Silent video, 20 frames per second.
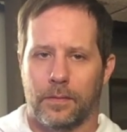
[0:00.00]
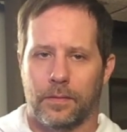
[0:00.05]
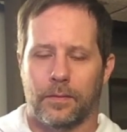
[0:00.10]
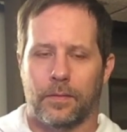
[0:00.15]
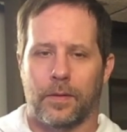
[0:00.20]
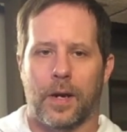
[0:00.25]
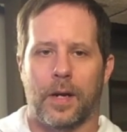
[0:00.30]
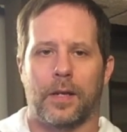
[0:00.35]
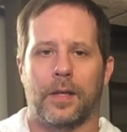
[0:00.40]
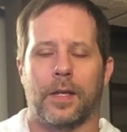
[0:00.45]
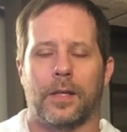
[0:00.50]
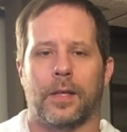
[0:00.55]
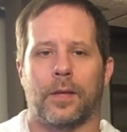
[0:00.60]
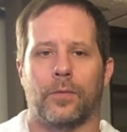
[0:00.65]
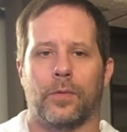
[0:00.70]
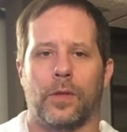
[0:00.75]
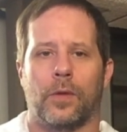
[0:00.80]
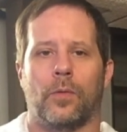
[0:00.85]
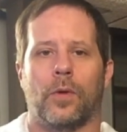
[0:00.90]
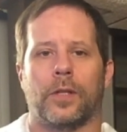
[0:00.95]
Right, again, that
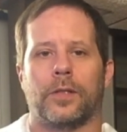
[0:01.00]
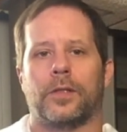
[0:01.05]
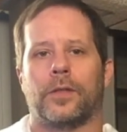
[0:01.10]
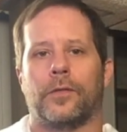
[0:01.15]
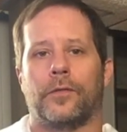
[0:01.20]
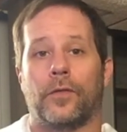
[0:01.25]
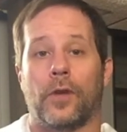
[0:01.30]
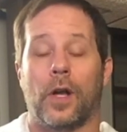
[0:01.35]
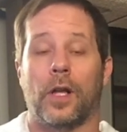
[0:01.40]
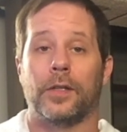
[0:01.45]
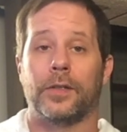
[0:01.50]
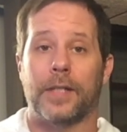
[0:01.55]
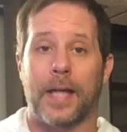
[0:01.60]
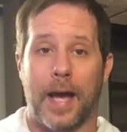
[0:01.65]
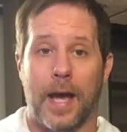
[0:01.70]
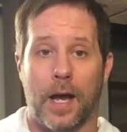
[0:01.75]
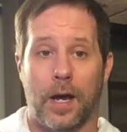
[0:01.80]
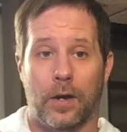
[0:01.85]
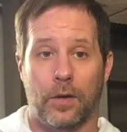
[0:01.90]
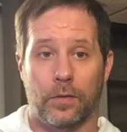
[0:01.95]
really wants to fall
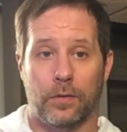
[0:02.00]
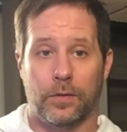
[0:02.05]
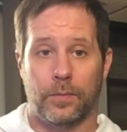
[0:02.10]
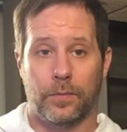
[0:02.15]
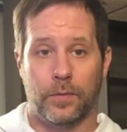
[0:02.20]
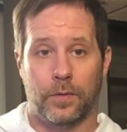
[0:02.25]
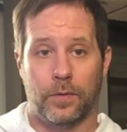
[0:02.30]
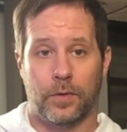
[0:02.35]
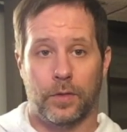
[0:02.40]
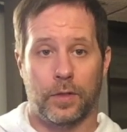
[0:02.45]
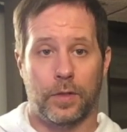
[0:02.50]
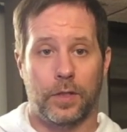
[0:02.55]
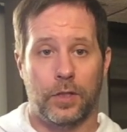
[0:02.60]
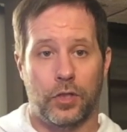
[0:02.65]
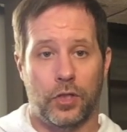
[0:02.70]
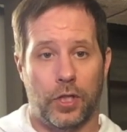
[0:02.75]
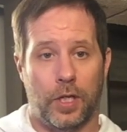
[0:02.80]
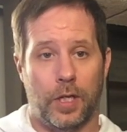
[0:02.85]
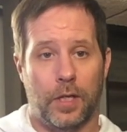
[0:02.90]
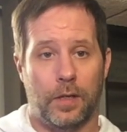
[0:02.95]
down to the
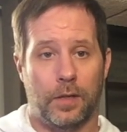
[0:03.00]
G,